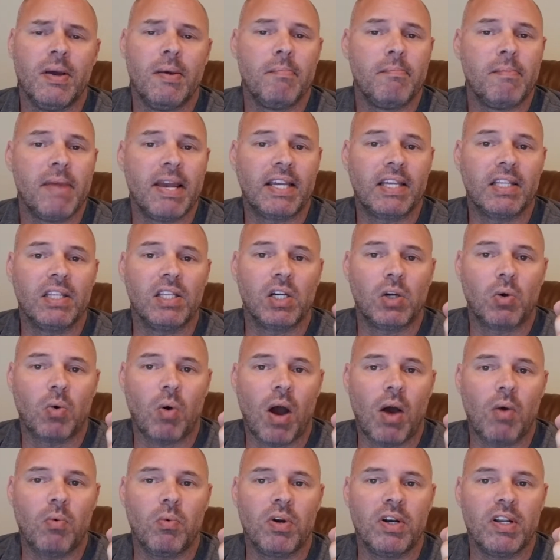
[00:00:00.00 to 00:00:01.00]
making the
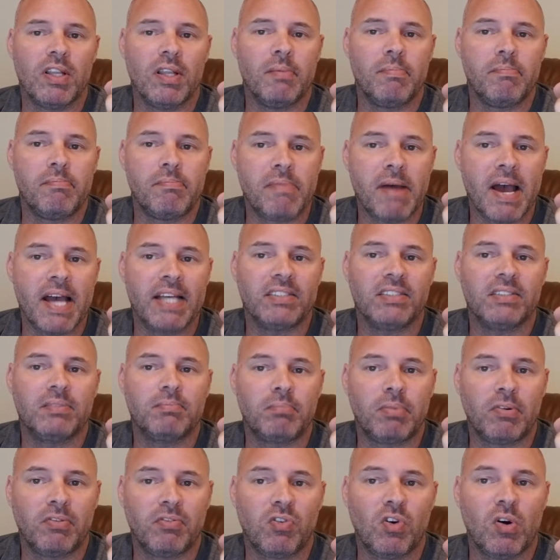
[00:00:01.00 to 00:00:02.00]
quad one of the best
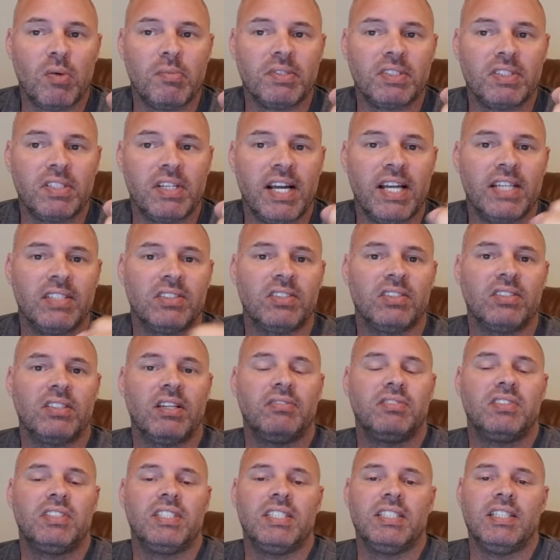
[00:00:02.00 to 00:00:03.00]
performance enhancers
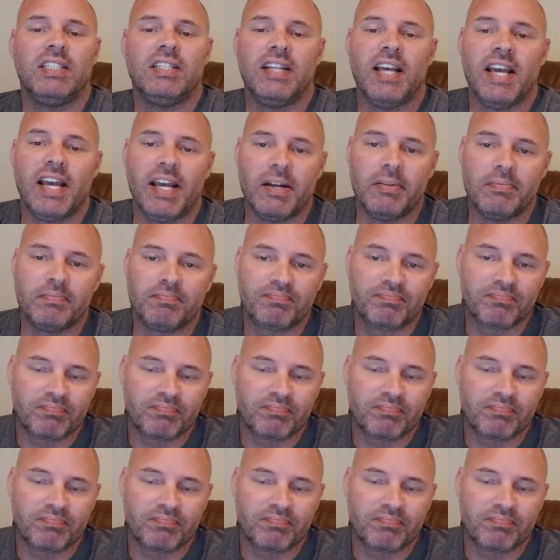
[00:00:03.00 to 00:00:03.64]
I've seen to date.